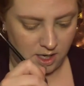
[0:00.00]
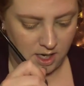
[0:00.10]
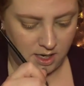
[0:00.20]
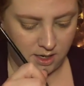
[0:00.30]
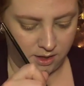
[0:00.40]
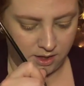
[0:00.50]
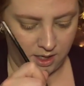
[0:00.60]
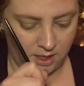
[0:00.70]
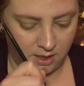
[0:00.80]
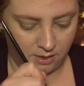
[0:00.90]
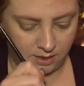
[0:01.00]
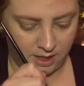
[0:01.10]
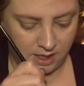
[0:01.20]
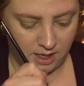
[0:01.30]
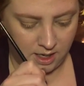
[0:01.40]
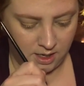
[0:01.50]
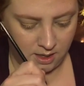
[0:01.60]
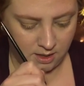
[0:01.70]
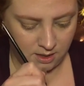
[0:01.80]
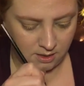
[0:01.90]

a thin line